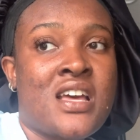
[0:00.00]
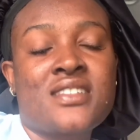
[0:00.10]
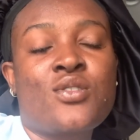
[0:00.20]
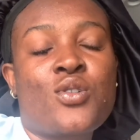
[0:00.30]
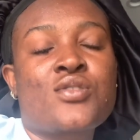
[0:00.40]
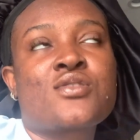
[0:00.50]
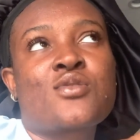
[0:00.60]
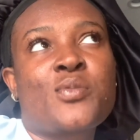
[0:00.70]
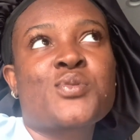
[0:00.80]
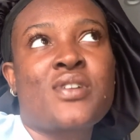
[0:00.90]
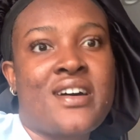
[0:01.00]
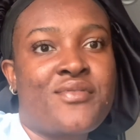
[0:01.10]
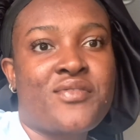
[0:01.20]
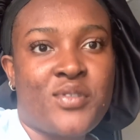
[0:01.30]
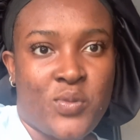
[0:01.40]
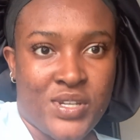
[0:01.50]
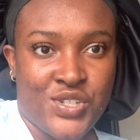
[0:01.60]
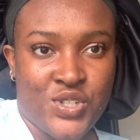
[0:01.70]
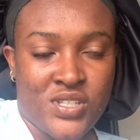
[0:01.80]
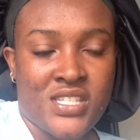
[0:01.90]
I've not gotten up to half of the
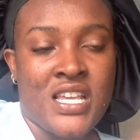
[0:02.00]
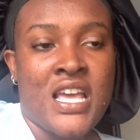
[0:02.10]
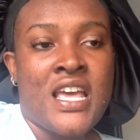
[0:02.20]
questions.